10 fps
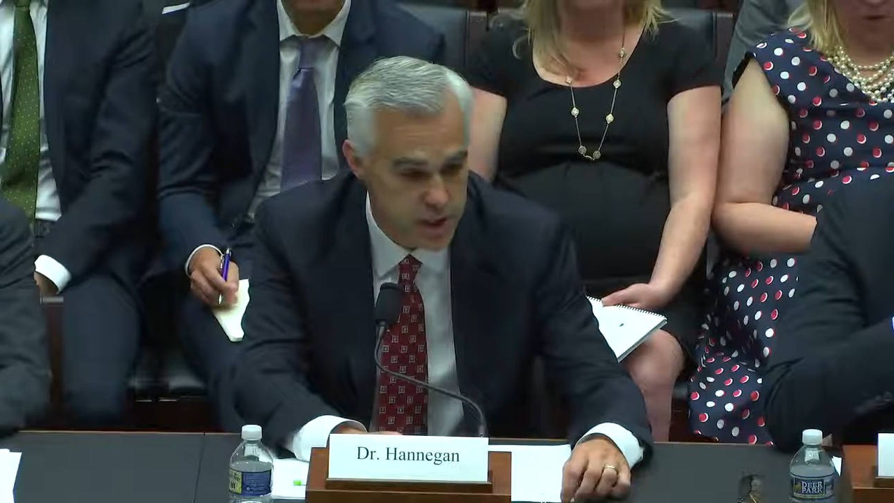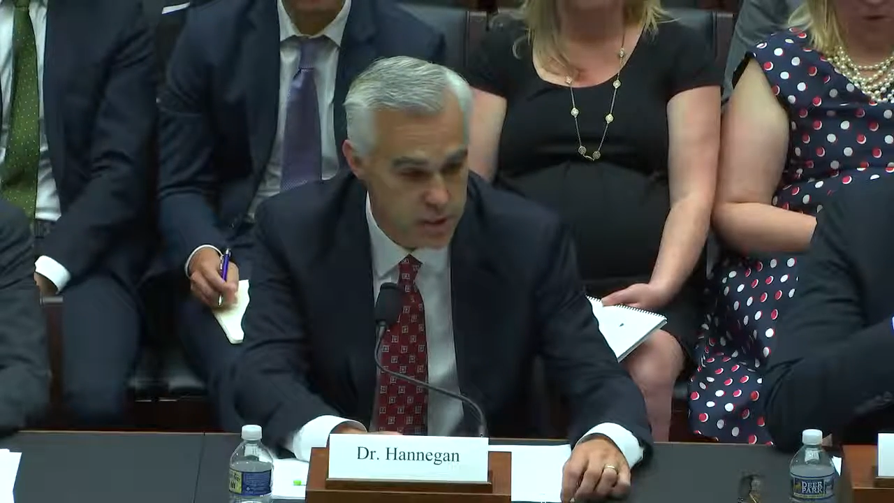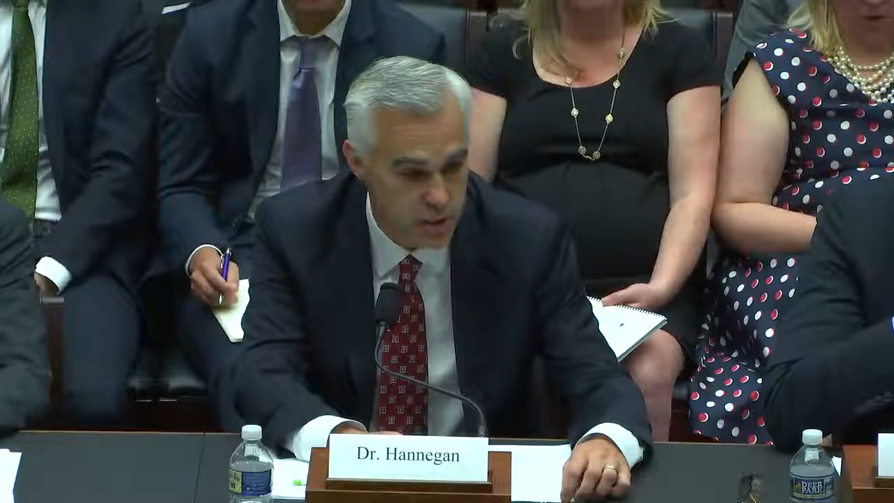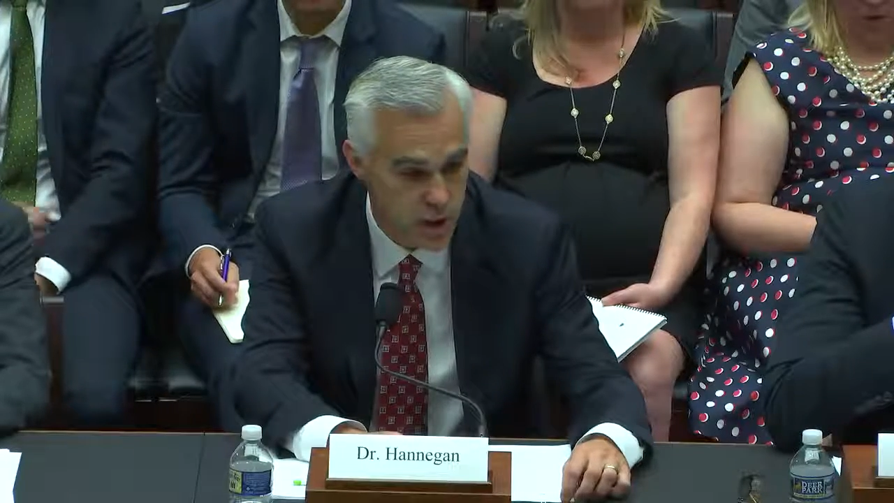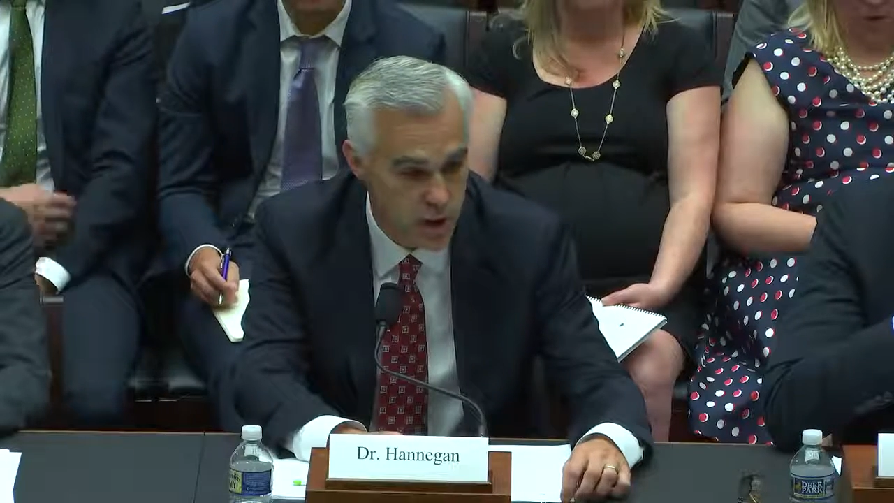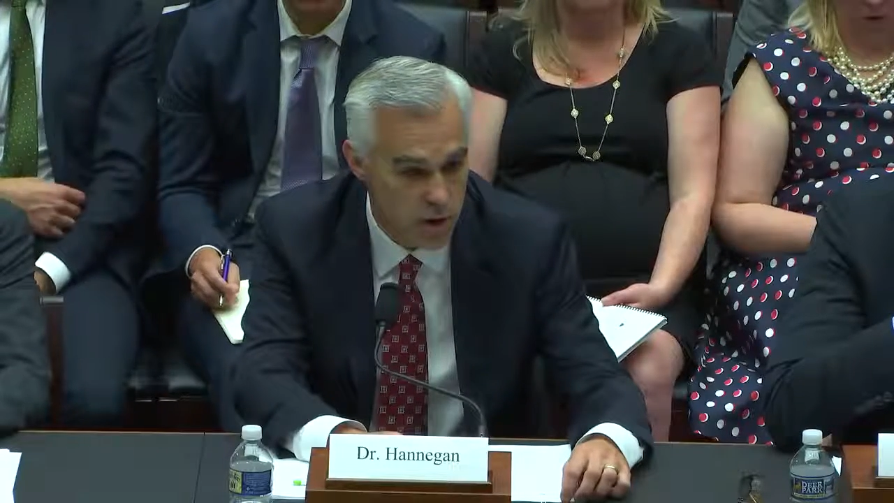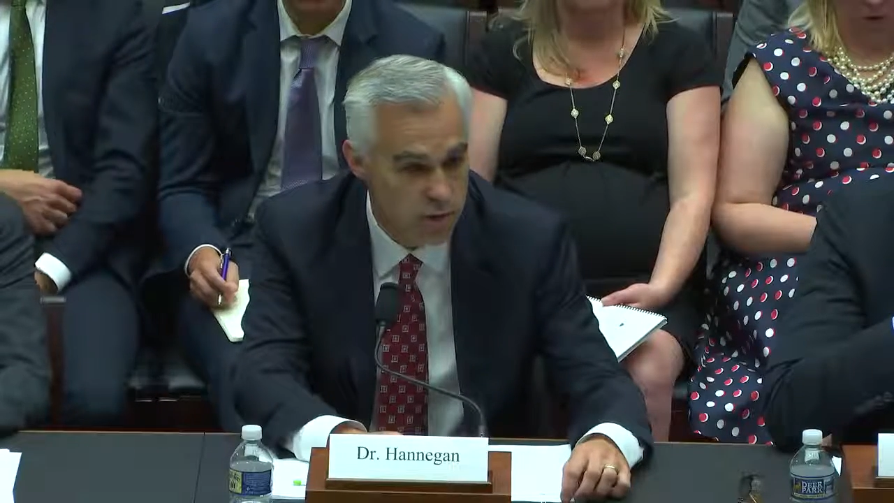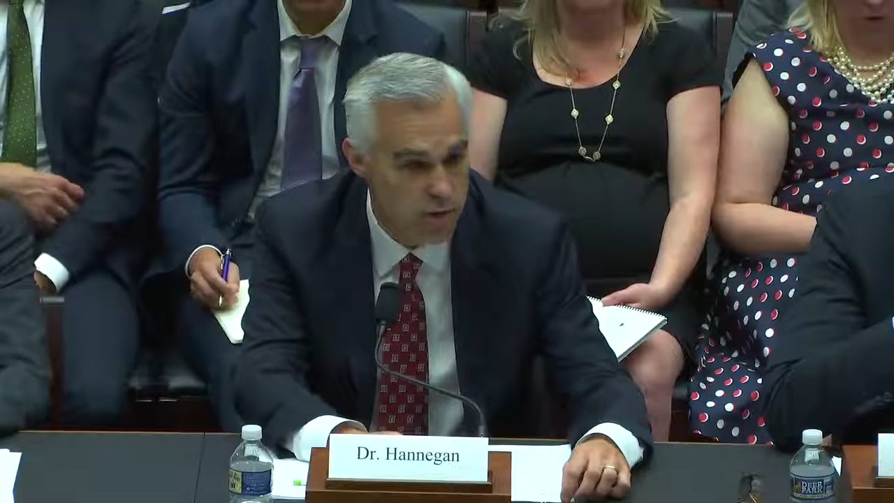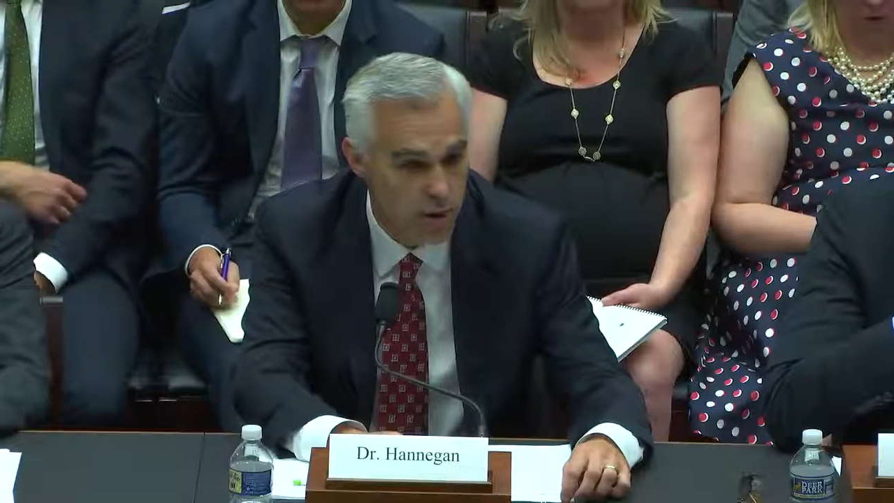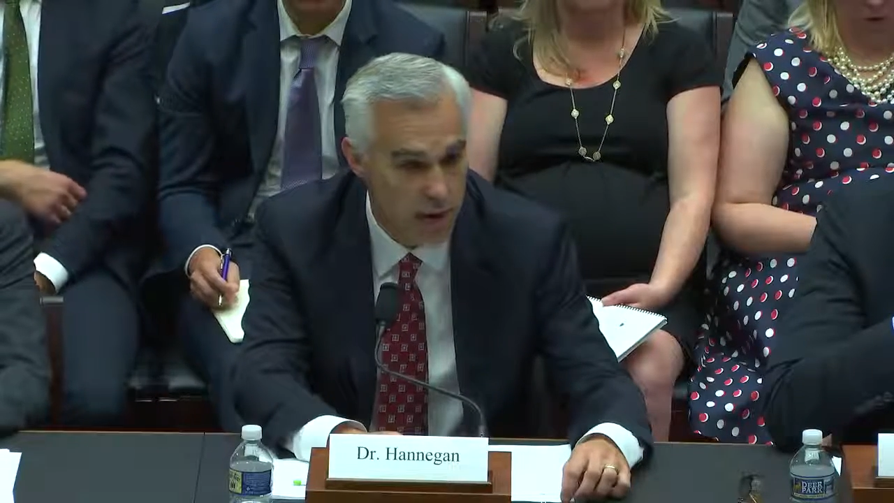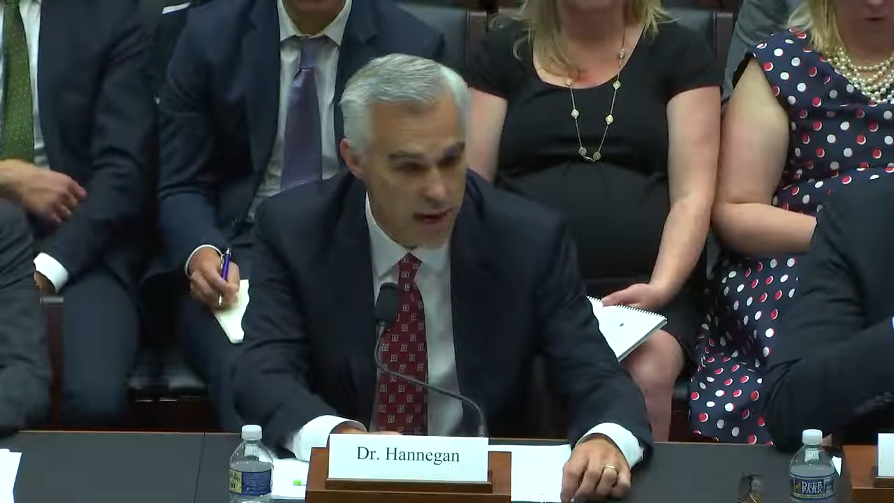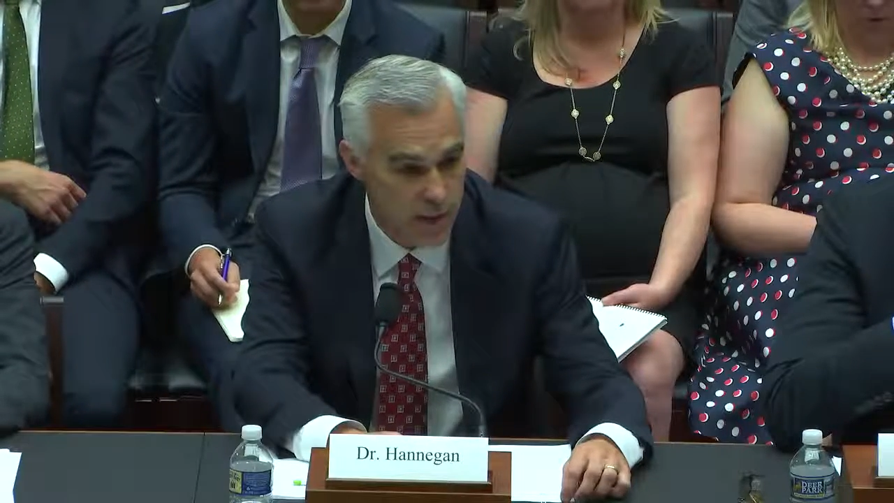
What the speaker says: team are also